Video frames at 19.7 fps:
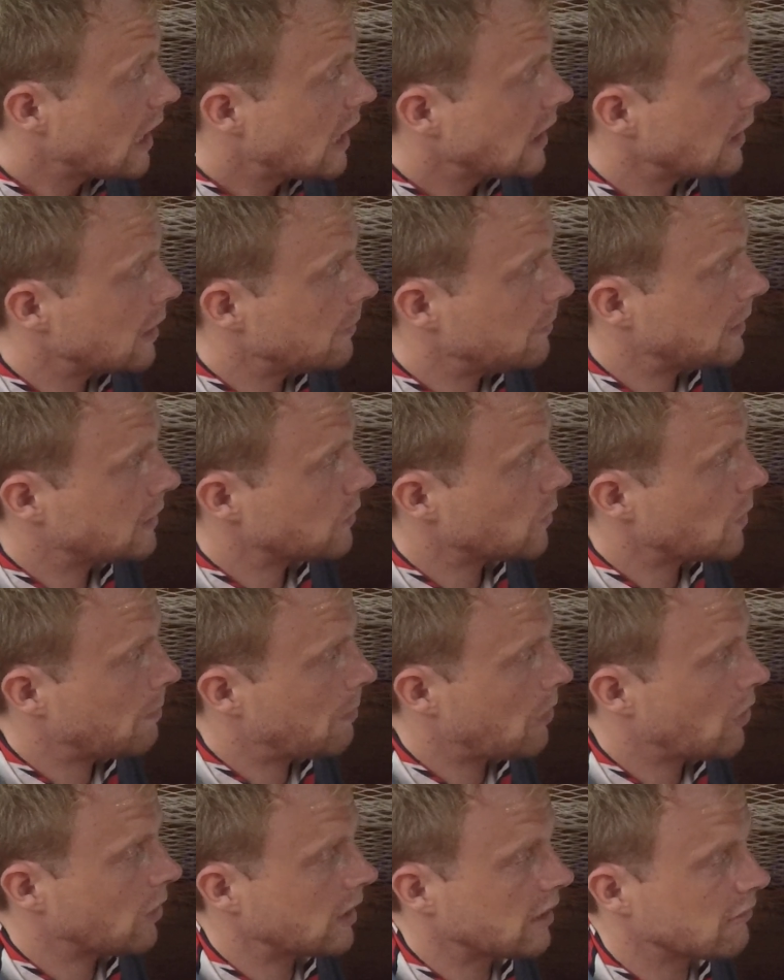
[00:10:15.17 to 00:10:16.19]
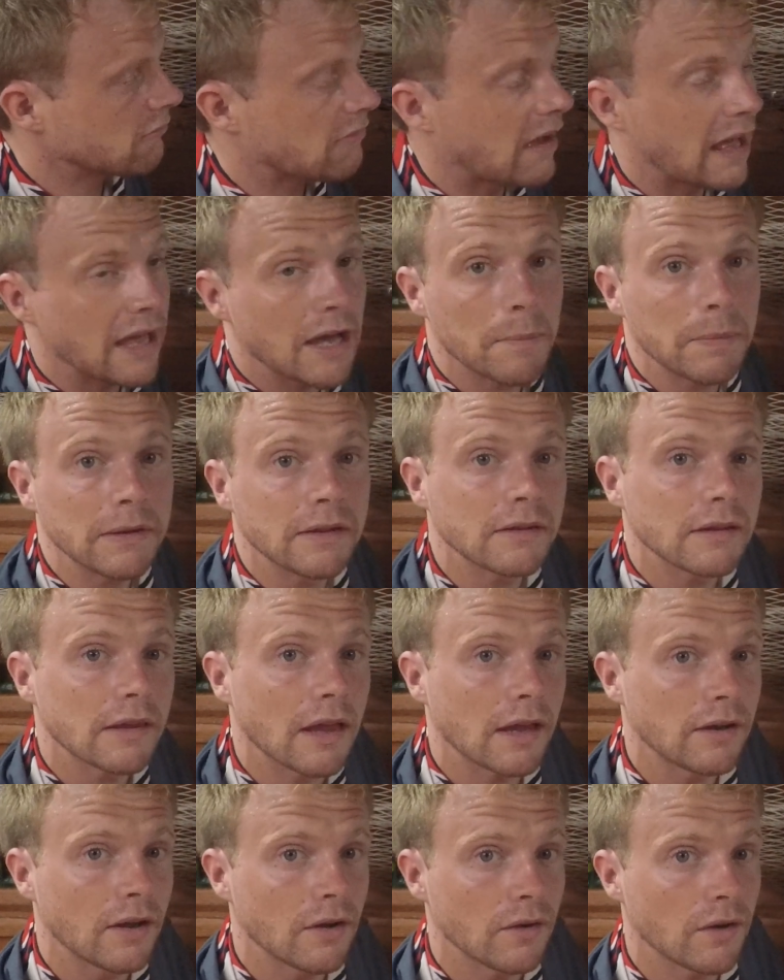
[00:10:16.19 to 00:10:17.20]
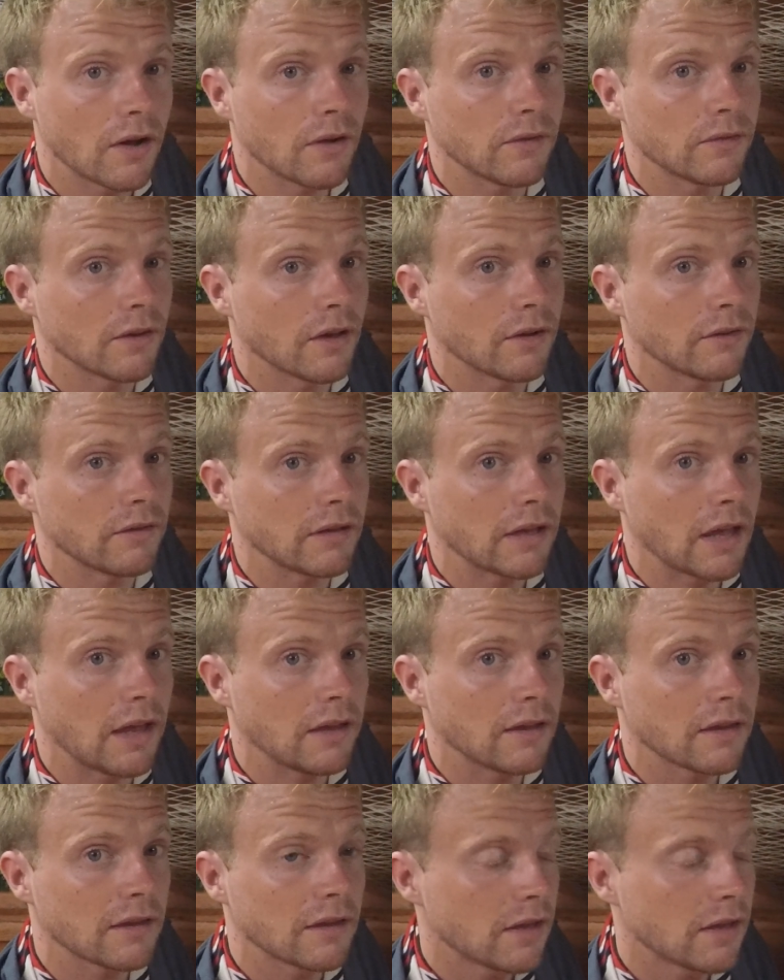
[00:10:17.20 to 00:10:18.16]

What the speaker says: then it means that we're pointing right up into that no-go zone, okay?